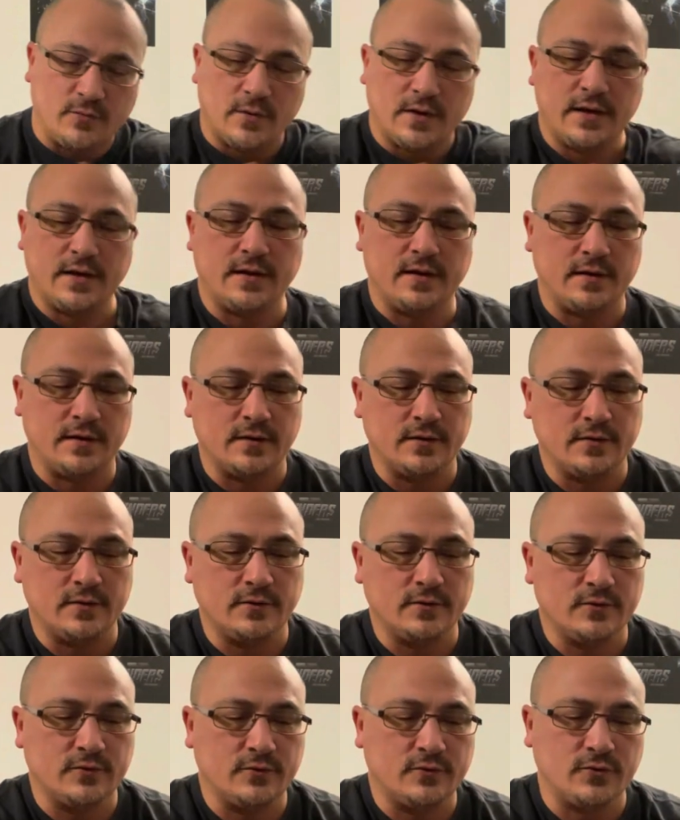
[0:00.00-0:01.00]
way
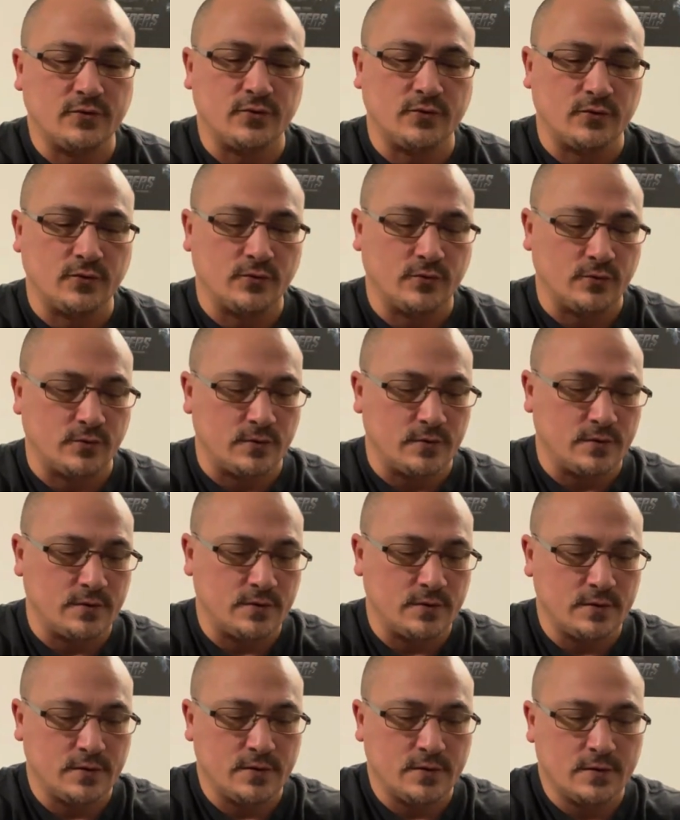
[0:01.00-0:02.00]
to
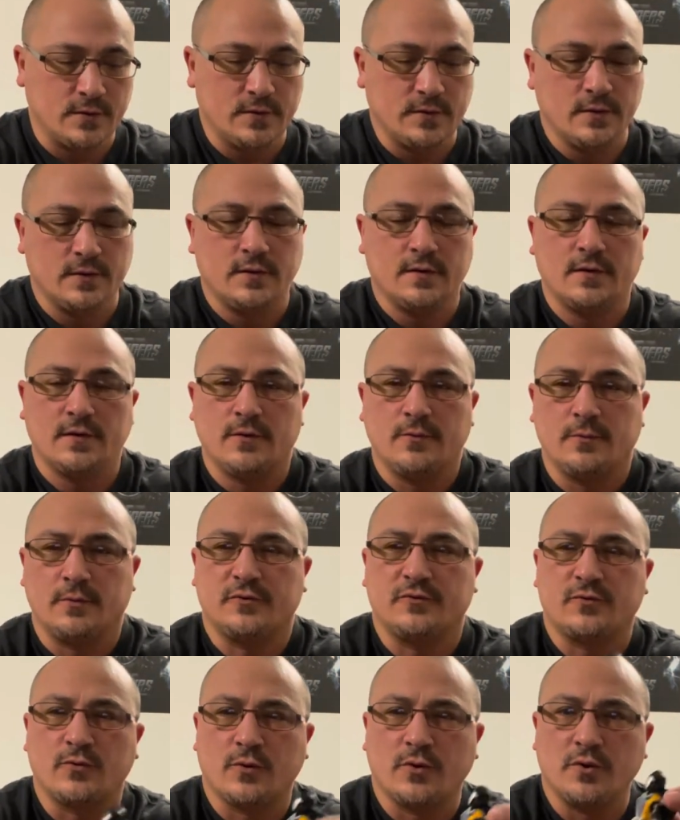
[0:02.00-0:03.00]

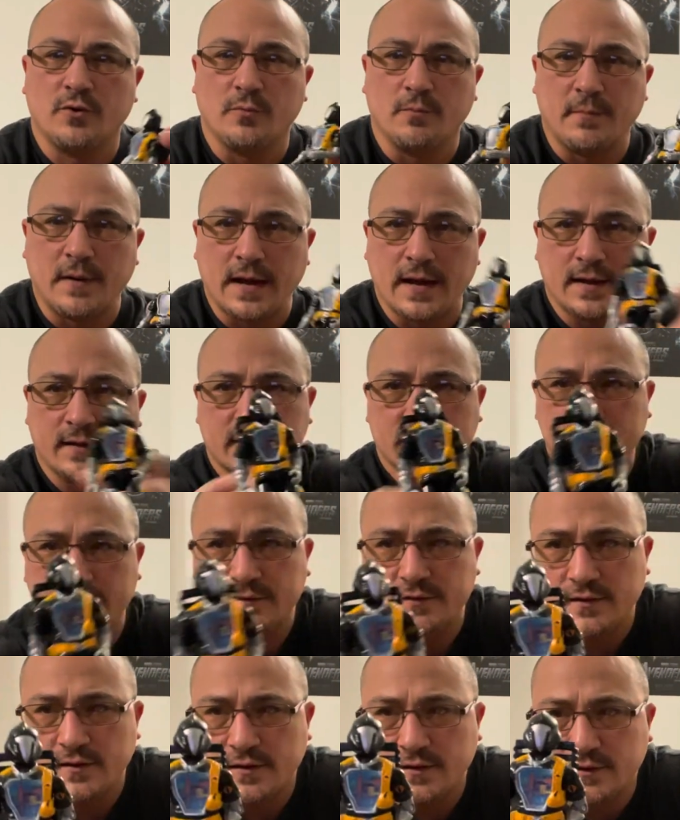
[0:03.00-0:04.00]
restore your
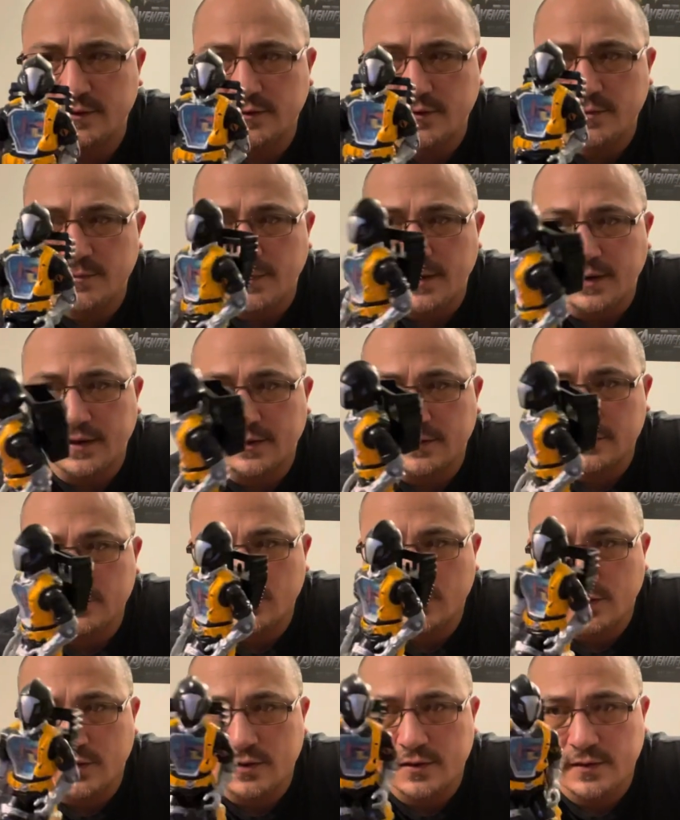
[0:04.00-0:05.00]
bats to make it
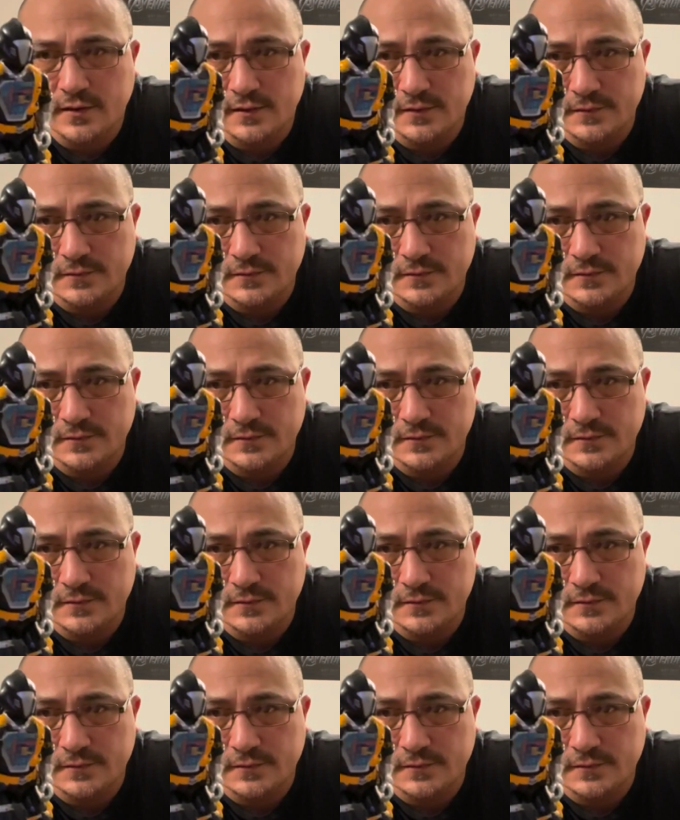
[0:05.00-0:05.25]
look